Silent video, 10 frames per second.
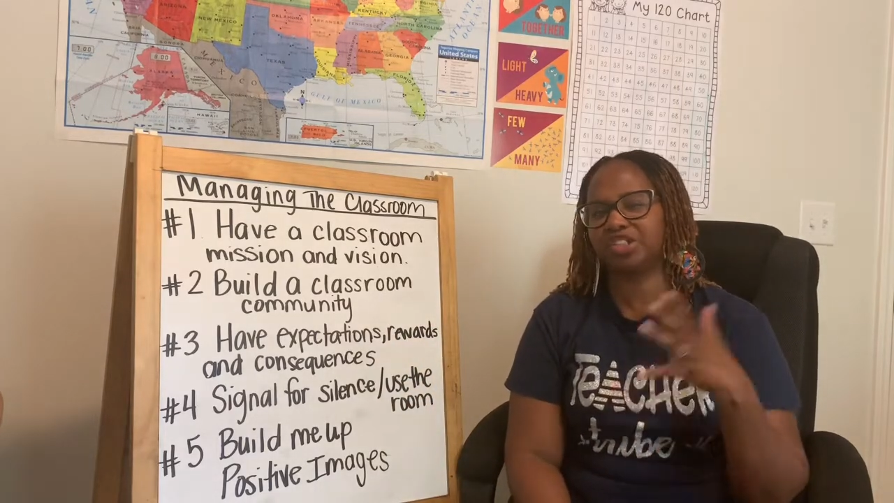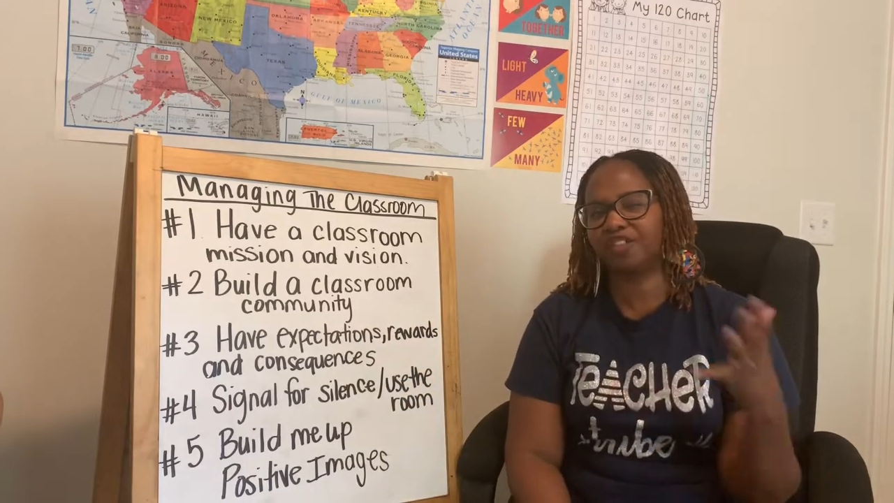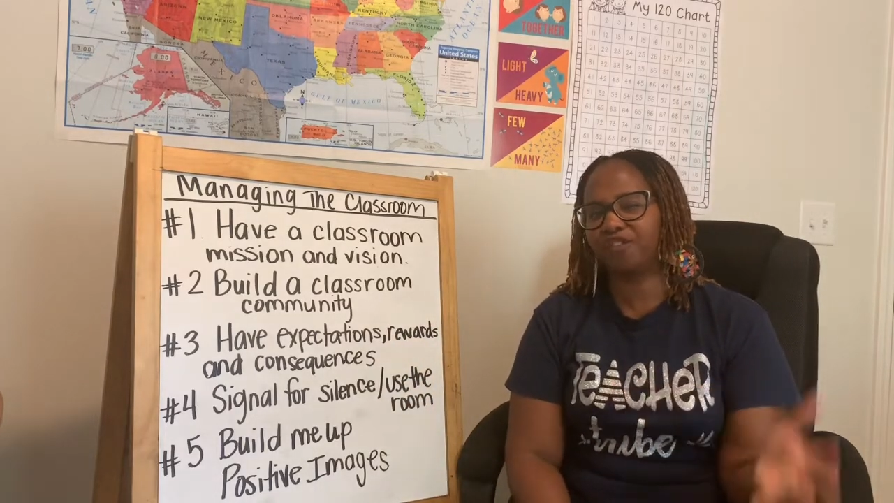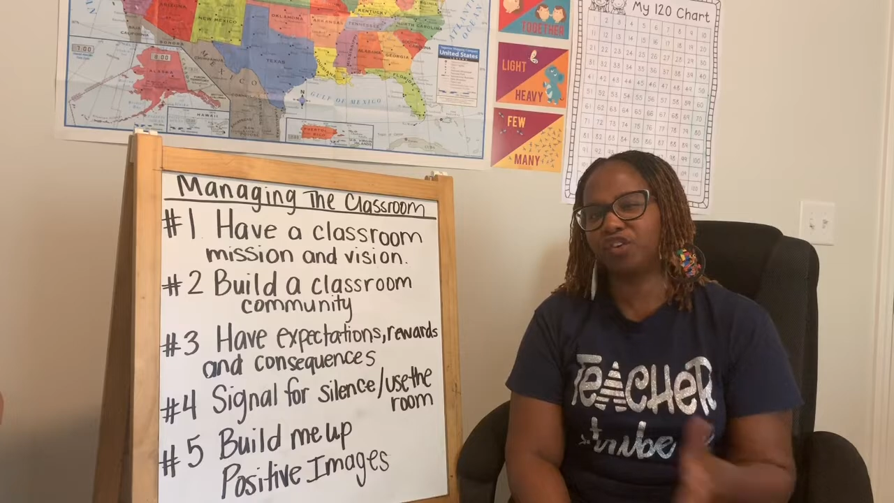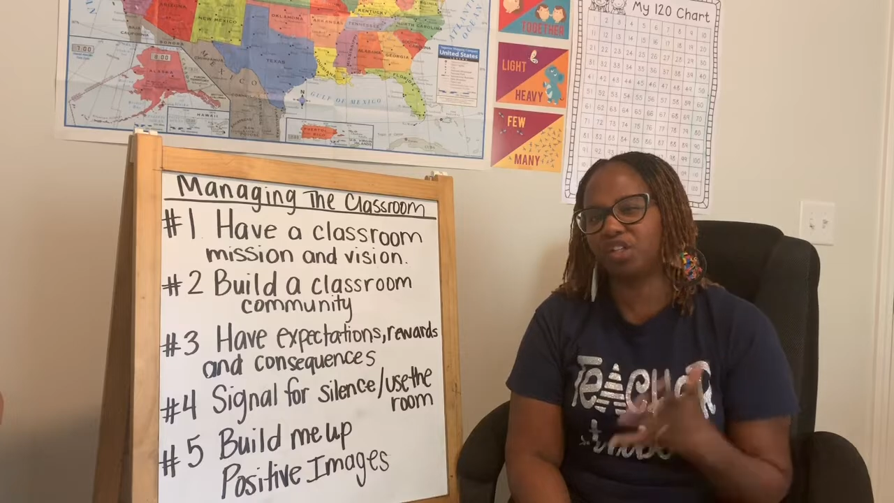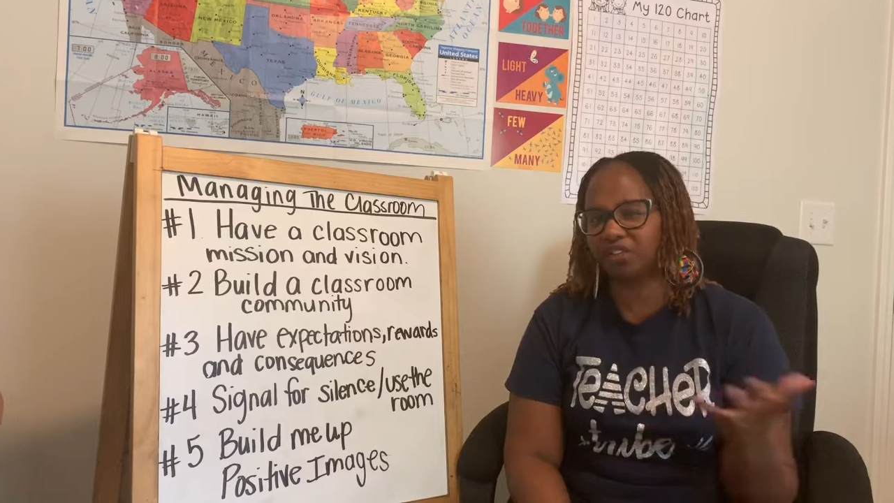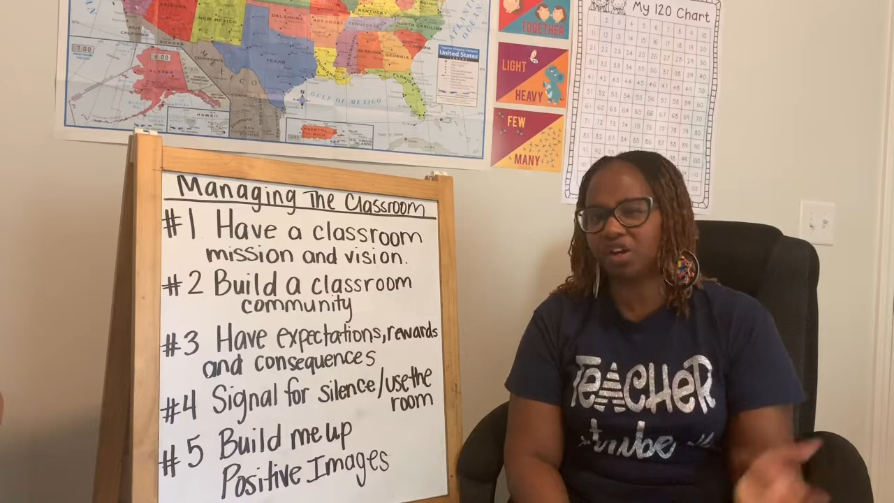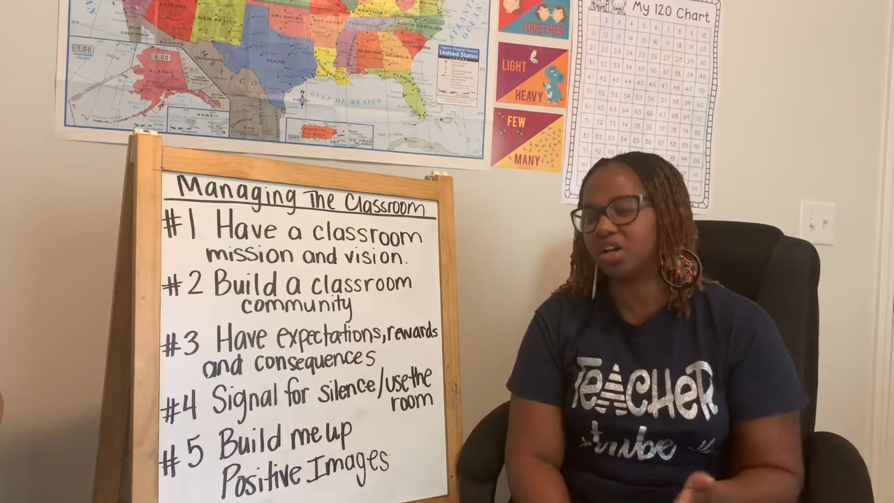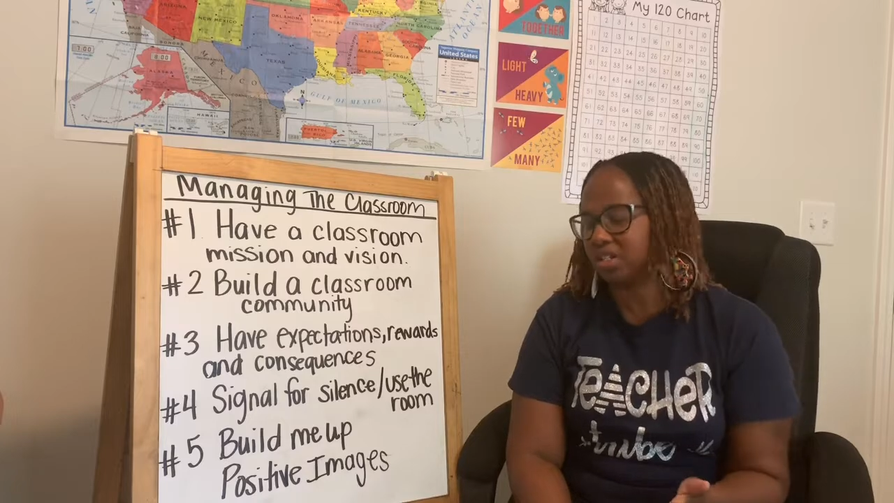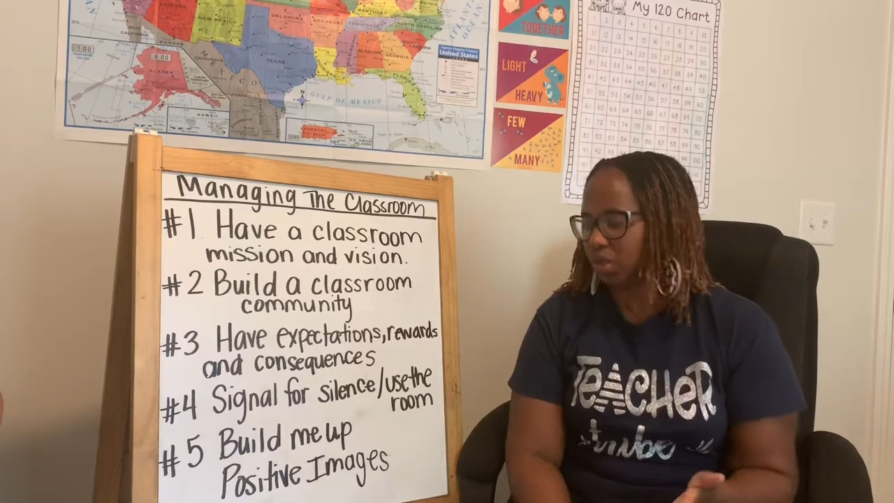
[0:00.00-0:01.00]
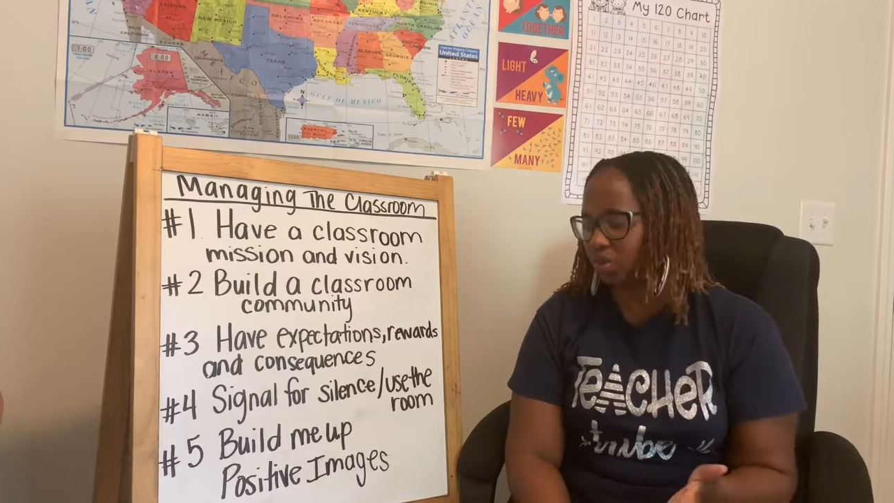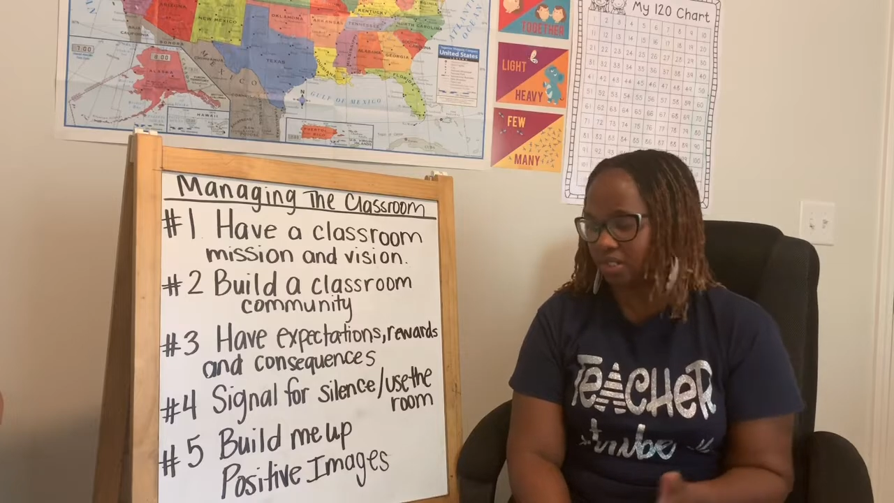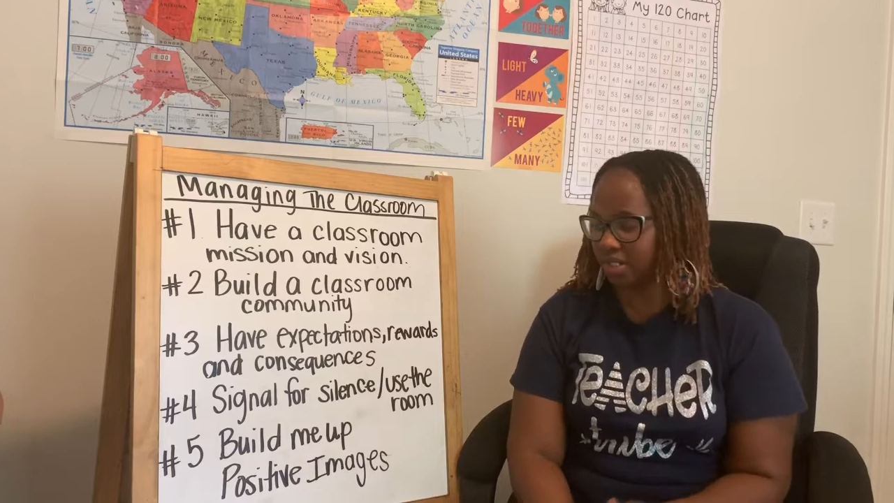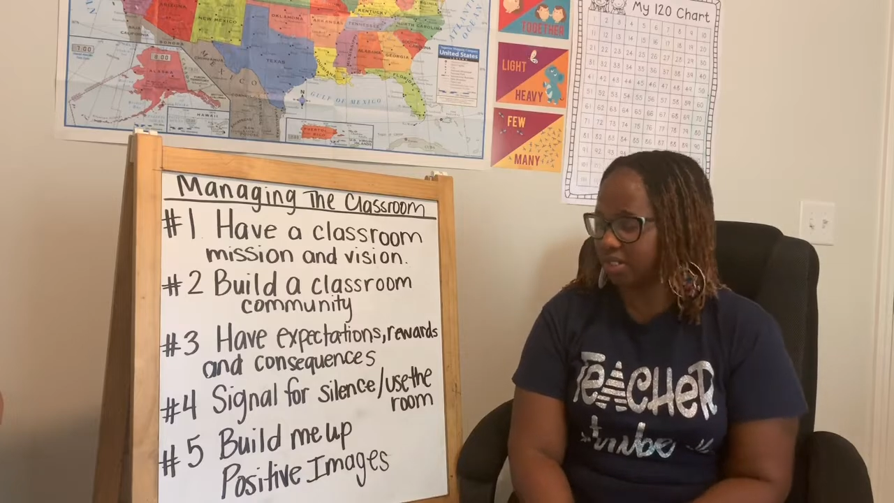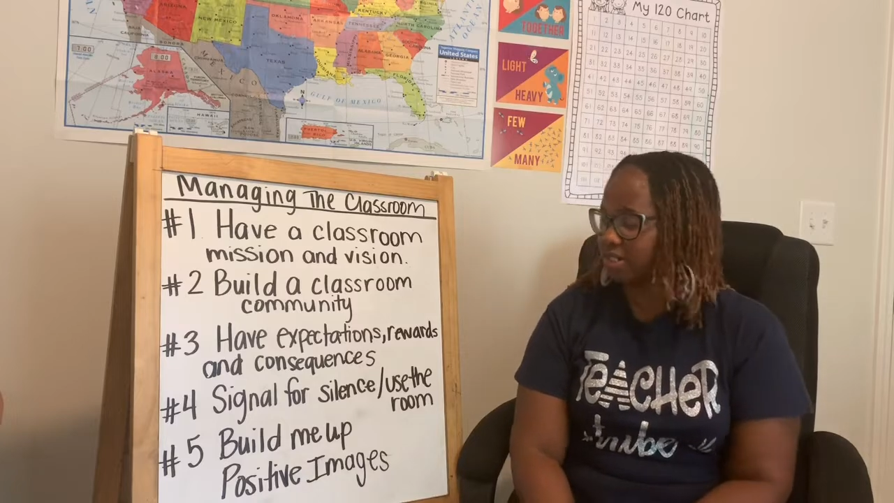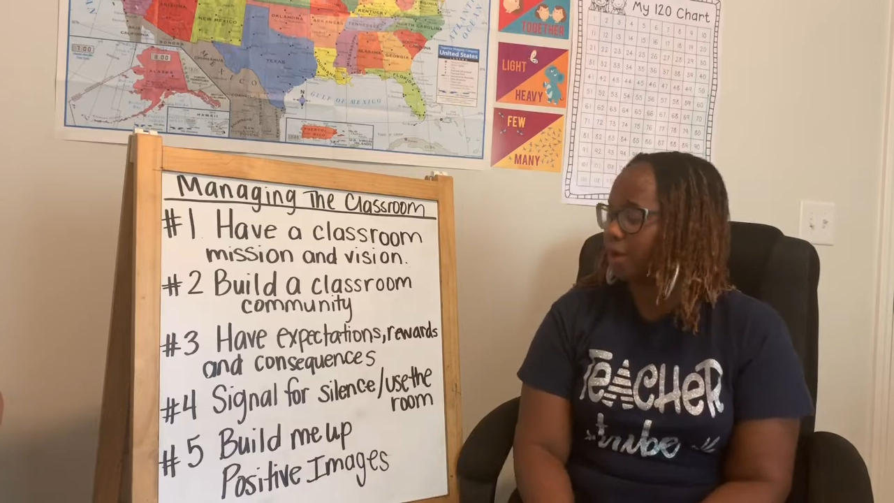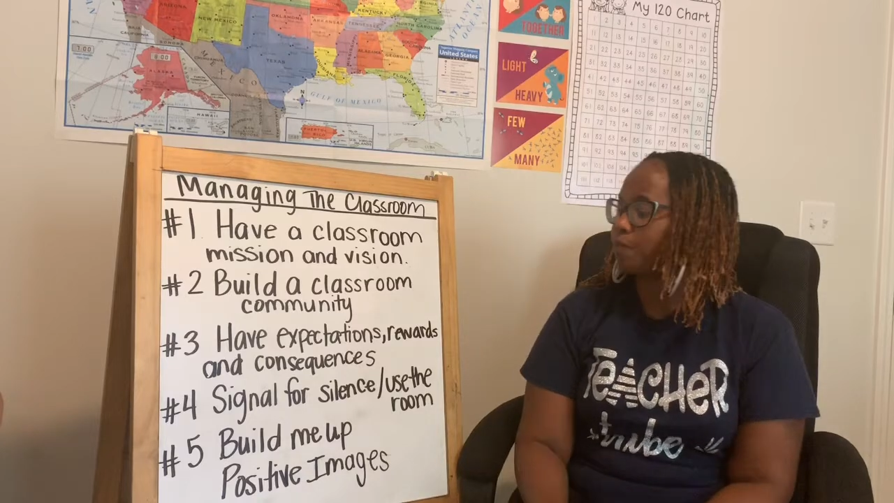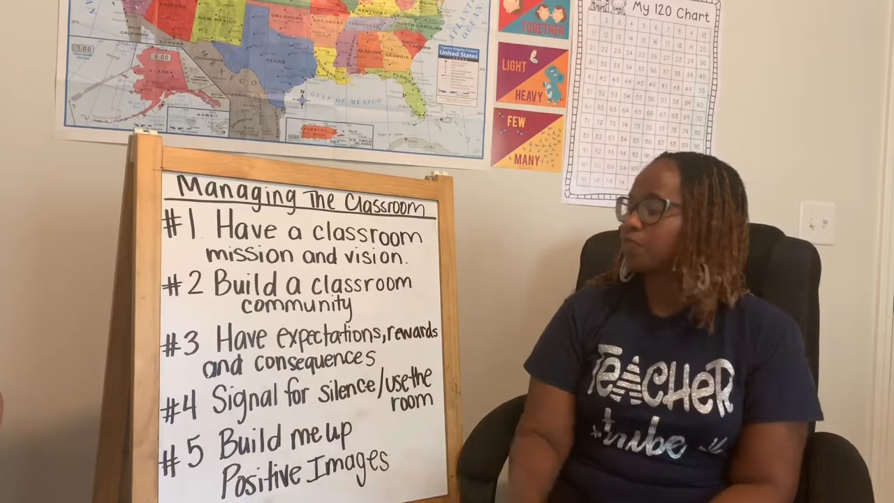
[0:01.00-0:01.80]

just full of consequences.